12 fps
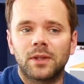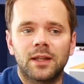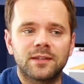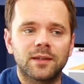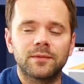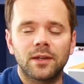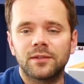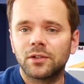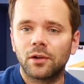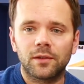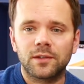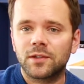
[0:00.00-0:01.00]
And sometimes
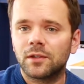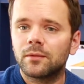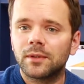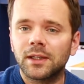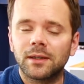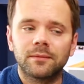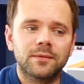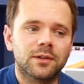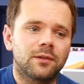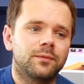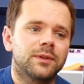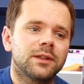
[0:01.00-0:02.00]
you got the 2 with it,
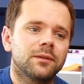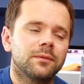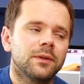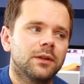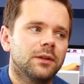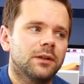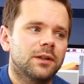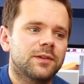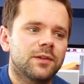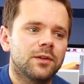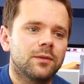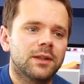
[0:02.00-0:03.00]
so if we did a, a
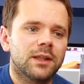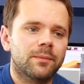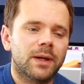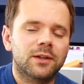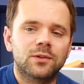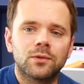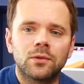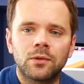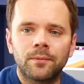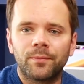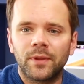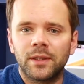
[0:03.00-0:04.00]
2 and then the
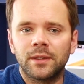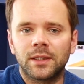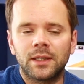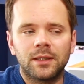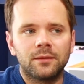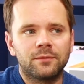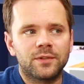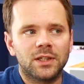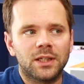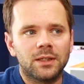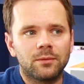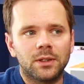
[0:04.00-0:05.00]
backdoor in the key of
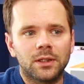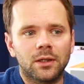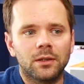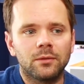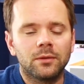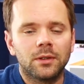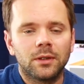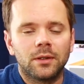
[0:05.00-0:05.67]
G, we'd go